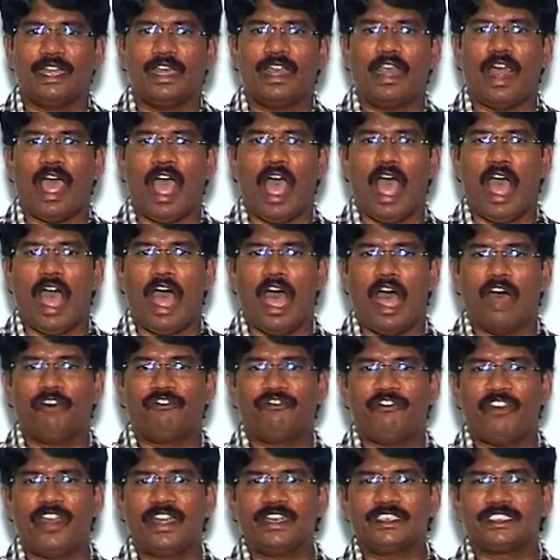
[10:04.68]
And
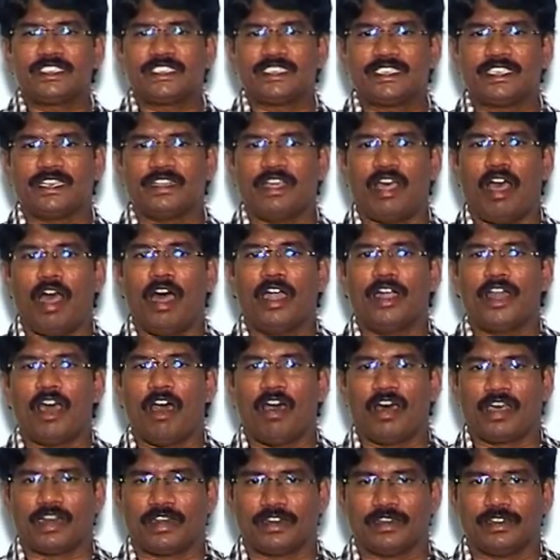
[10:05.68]
offense
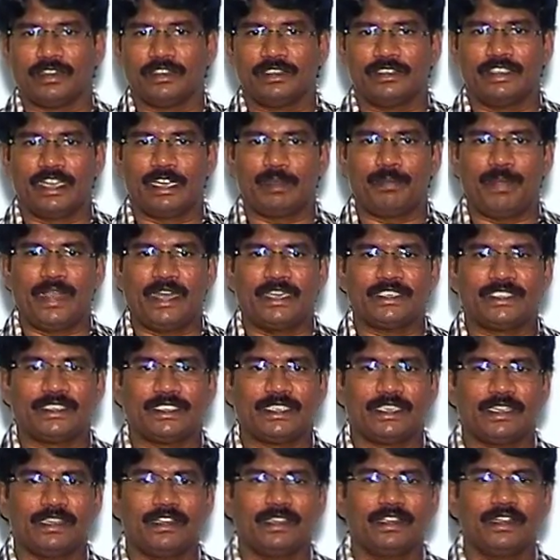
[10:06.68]
odor, that
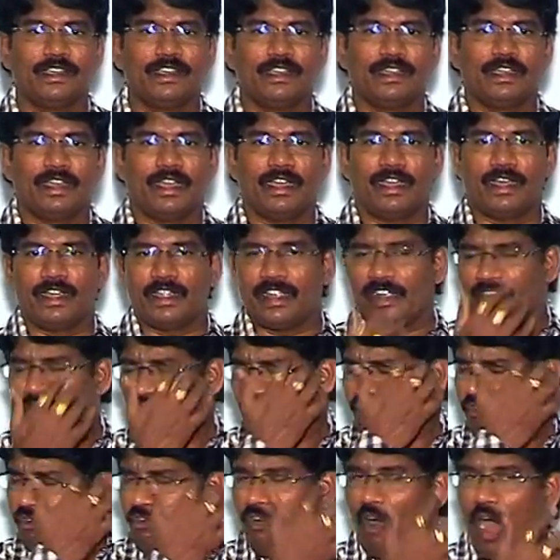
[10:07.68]
means
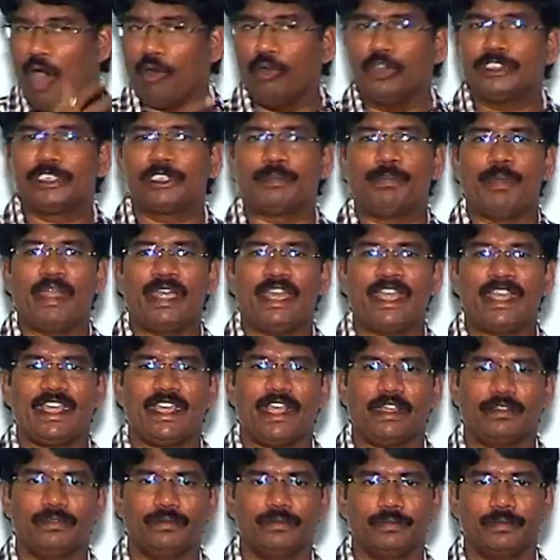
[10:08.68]
foul
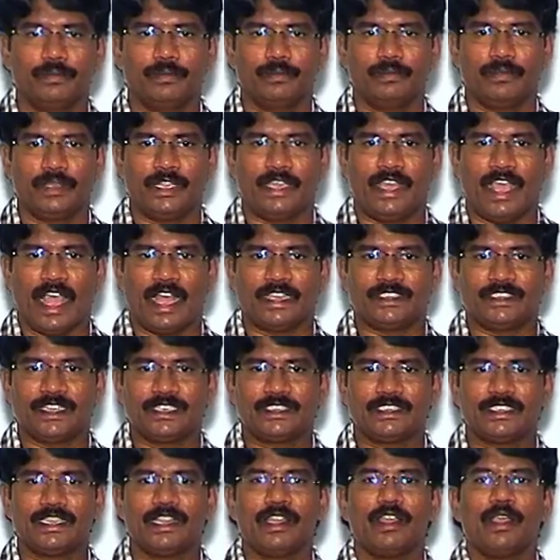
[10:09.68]
smelling
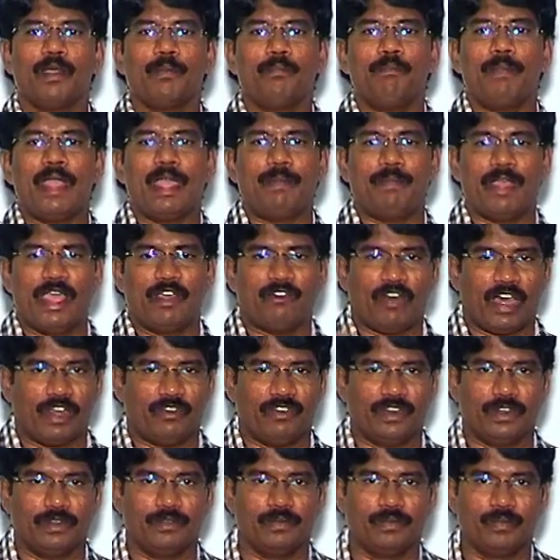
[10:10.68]
gases may be
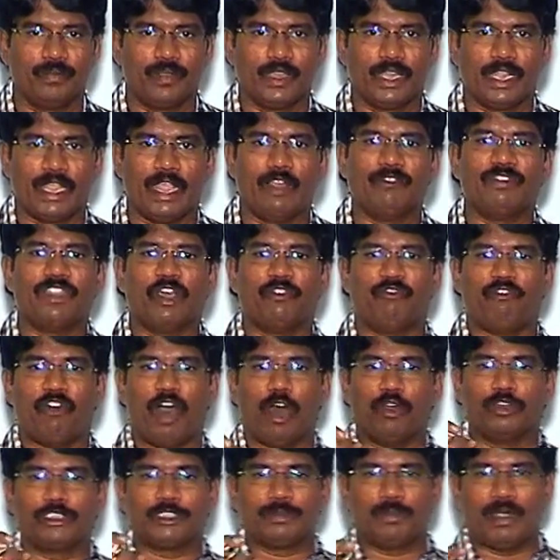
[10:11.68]
evolved. If the
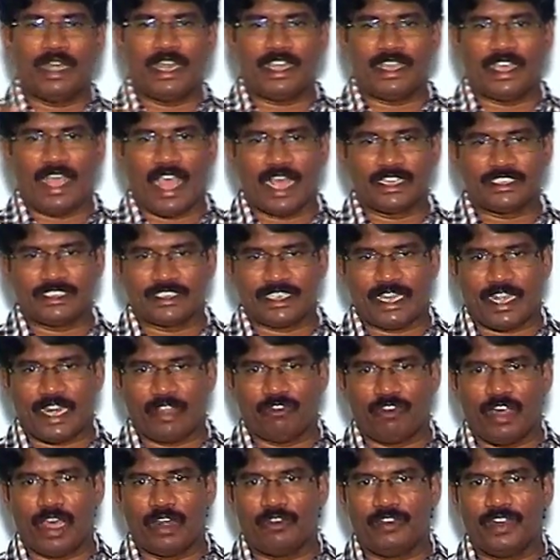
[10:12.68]
foul smelling gases
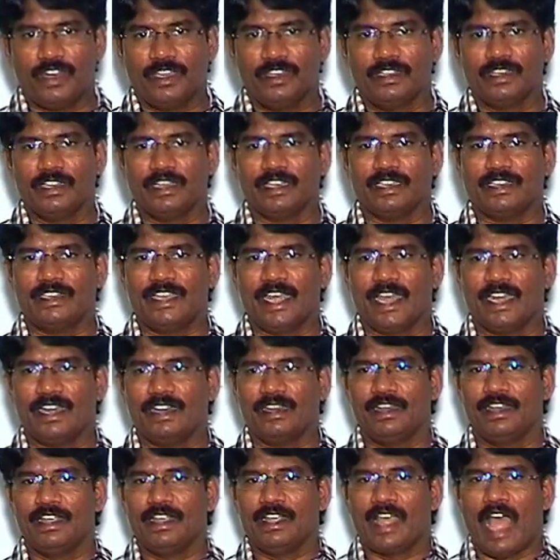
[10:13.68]
are evolved,
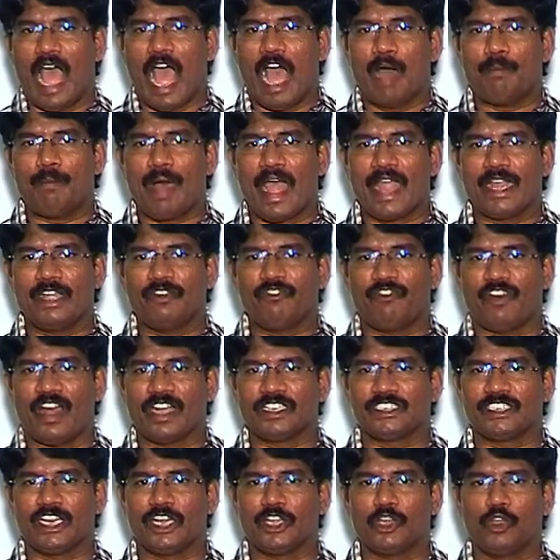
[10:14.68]
then
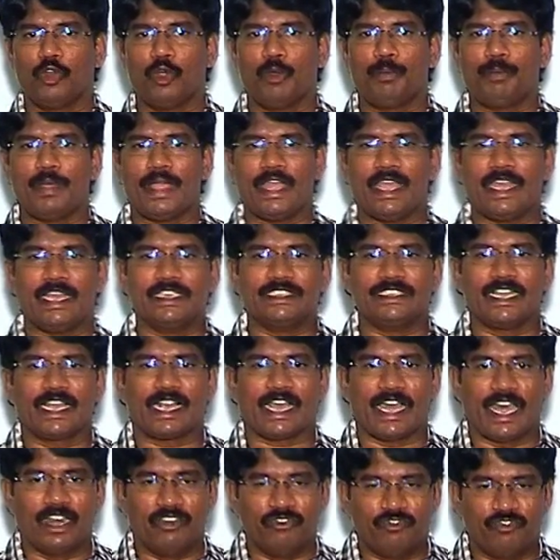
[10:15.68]
amine functional group
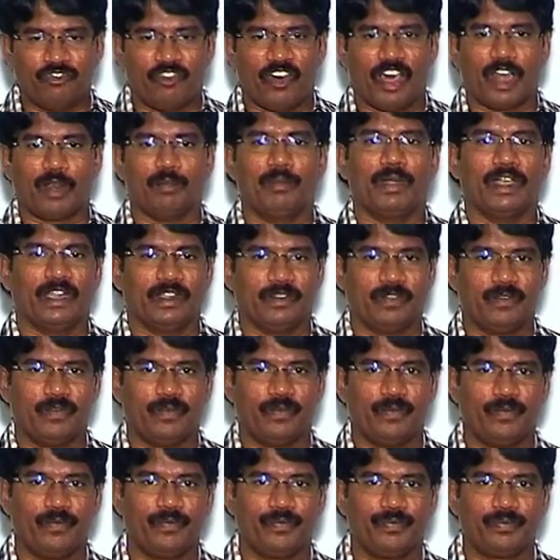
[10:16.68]
is
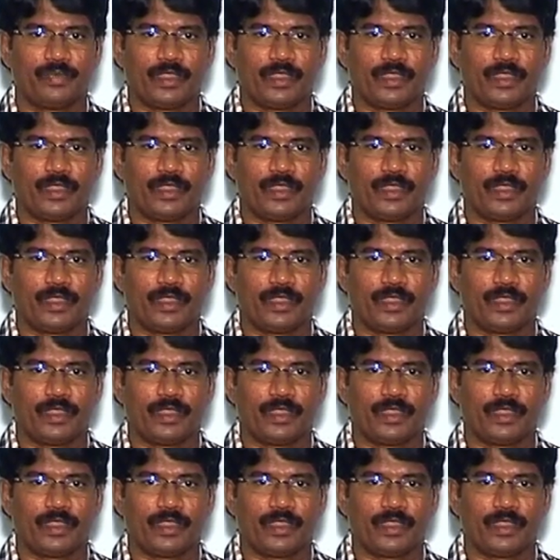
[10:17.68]
confirmed.